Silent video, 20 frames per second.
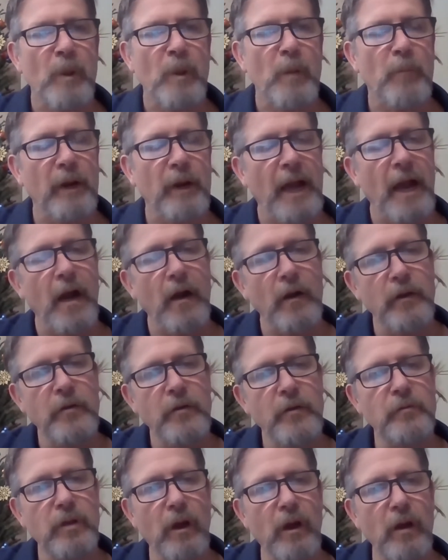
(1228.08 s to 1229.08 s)
But how
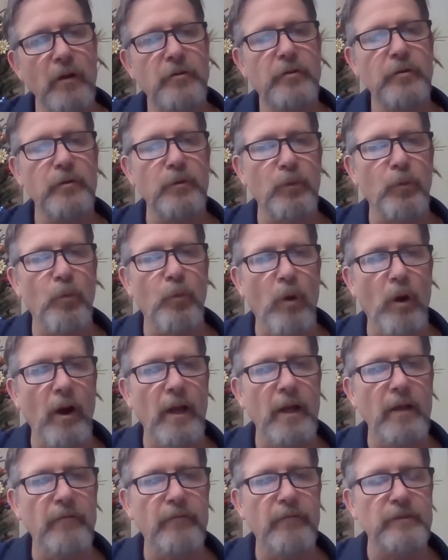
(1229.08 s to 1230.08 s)
you talk to your
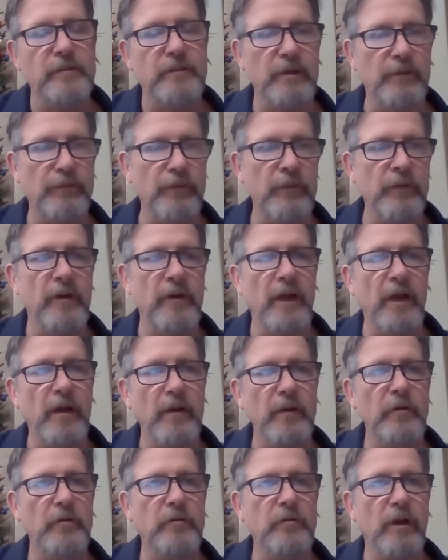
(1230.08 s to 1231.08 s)
wife is different than how
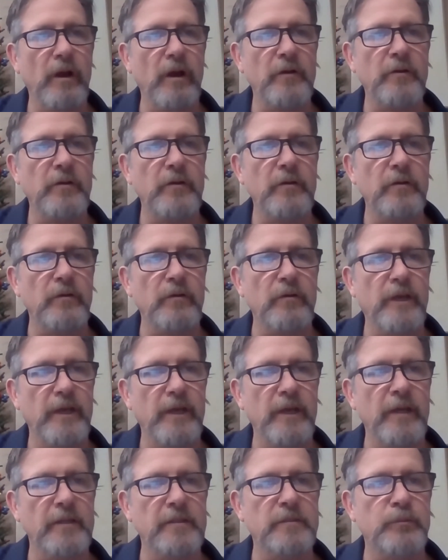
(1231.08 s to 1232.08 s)
do you talk to your
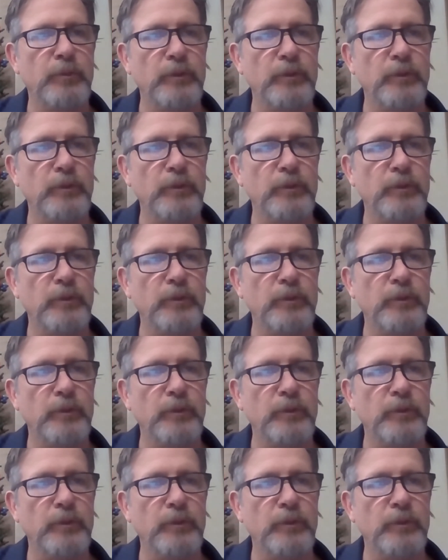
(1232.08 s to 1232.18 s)
kids,